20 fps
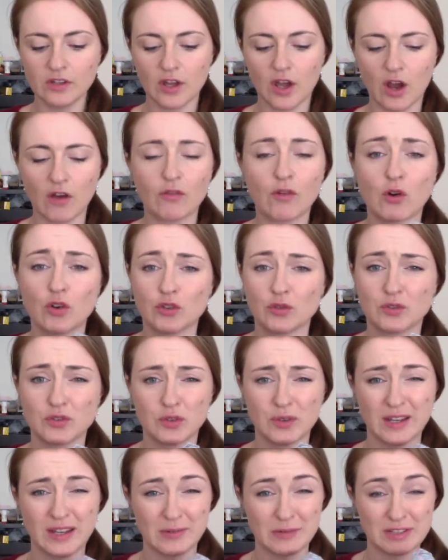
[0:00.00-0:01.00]
Of course,
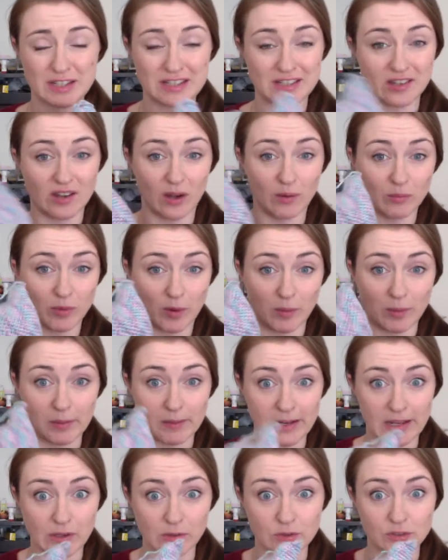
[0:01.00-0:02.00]
doing it with this yarn
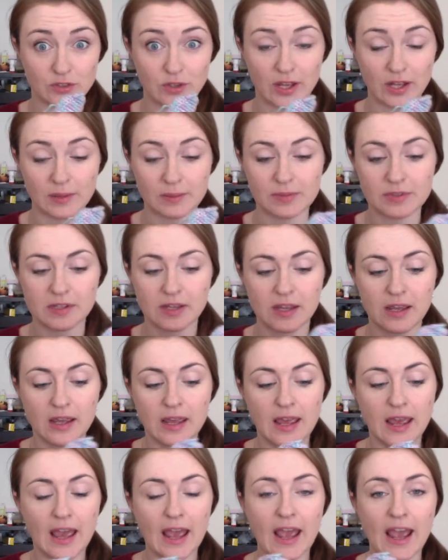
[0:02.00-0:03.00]
probably also helps.
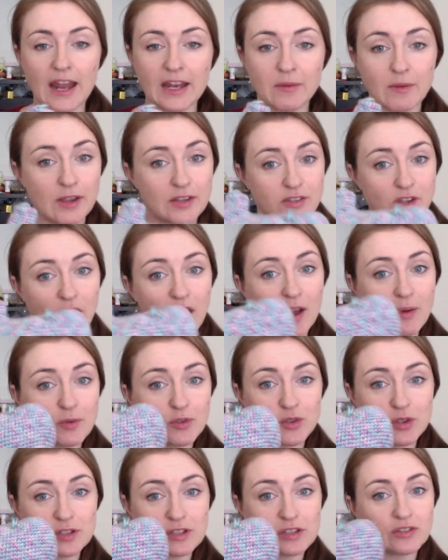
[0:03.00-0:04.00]
Anyway, so I was
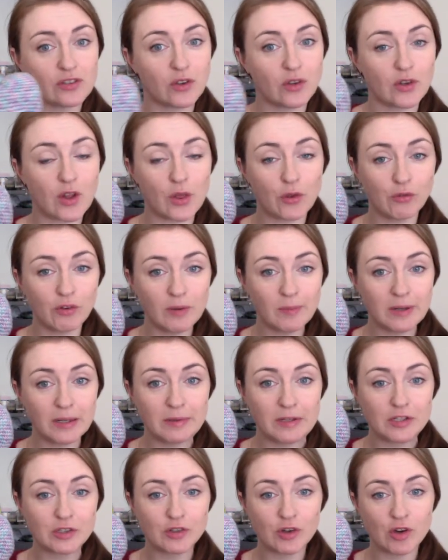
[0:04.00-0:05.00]
doing this on a
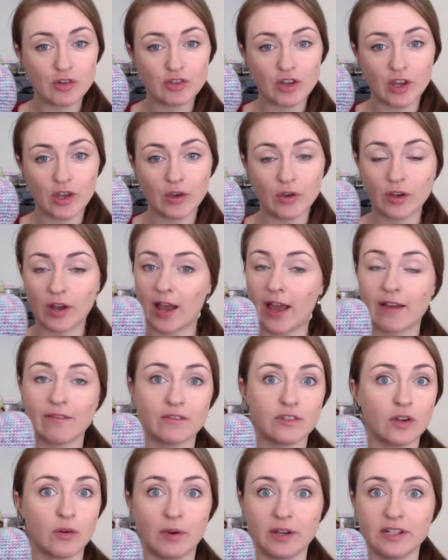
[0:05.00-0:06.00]
3mm crochet hook. I have
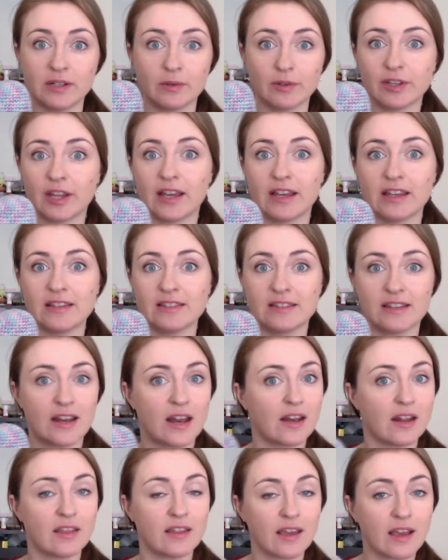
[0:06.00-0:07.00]
no idea what that is in
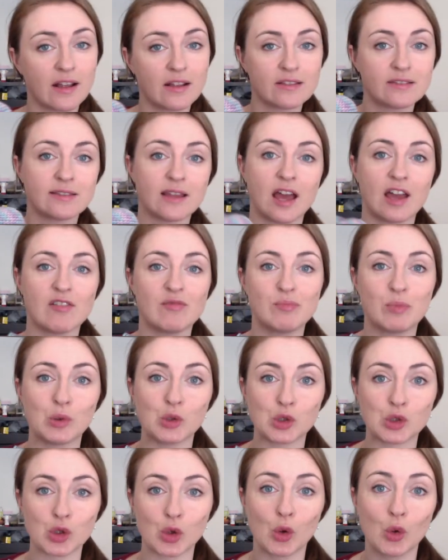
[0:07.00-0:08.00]
anything else. I've
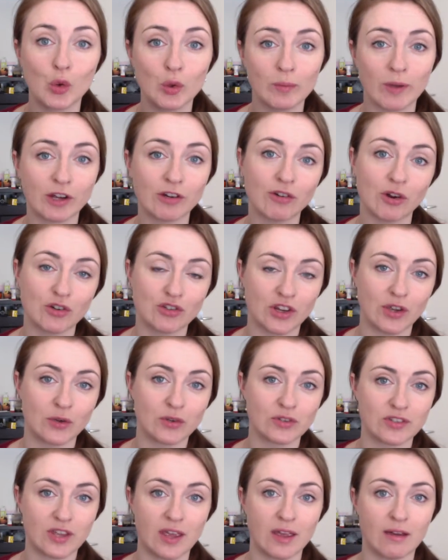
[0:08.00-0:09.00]
bought all my crochet
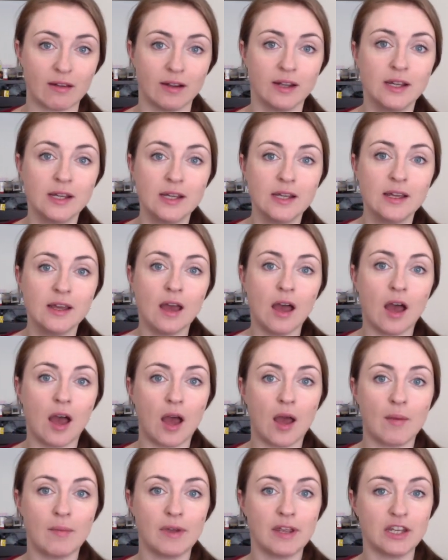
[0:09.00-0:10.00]
hooks here
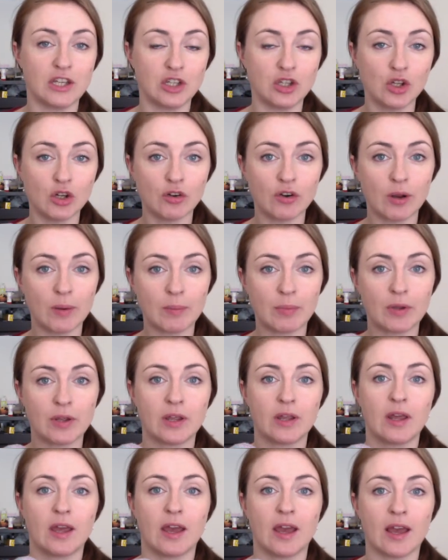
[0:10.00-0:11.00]
in Europe,
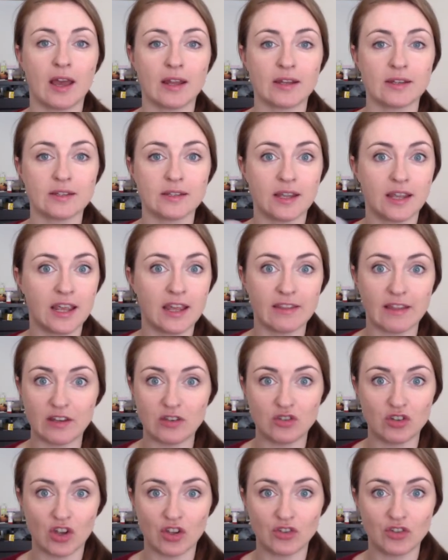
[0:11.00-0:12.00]
and here they
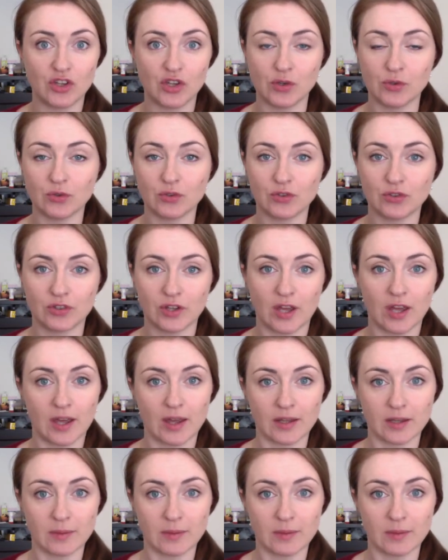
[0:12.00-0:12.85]
just use the